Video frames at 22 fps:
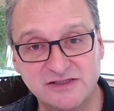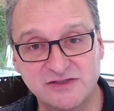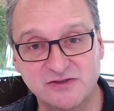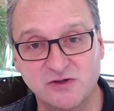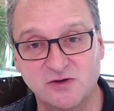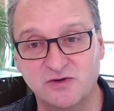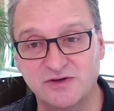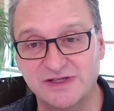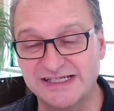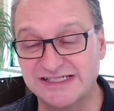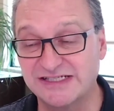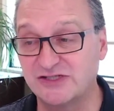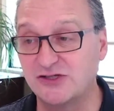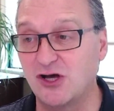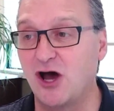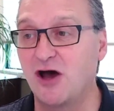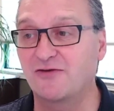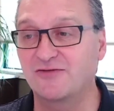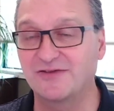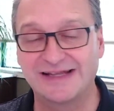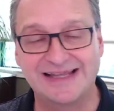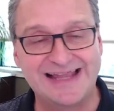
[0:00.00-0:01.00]
So this
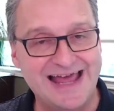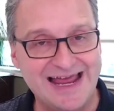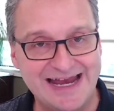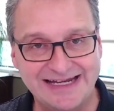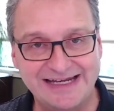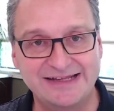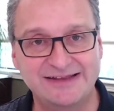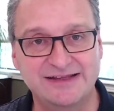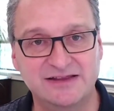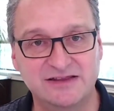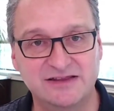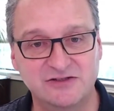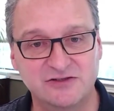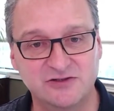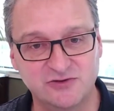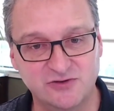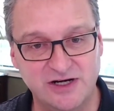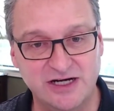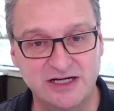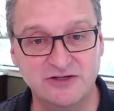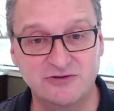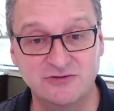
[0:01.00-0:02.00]
soft landing that they're
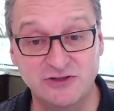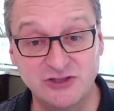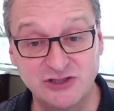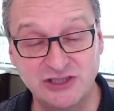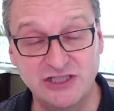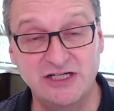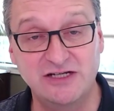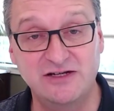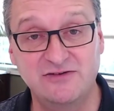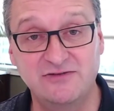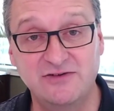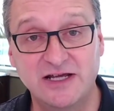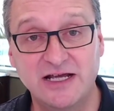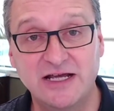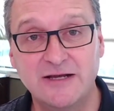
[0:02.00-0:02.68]
trying to achieve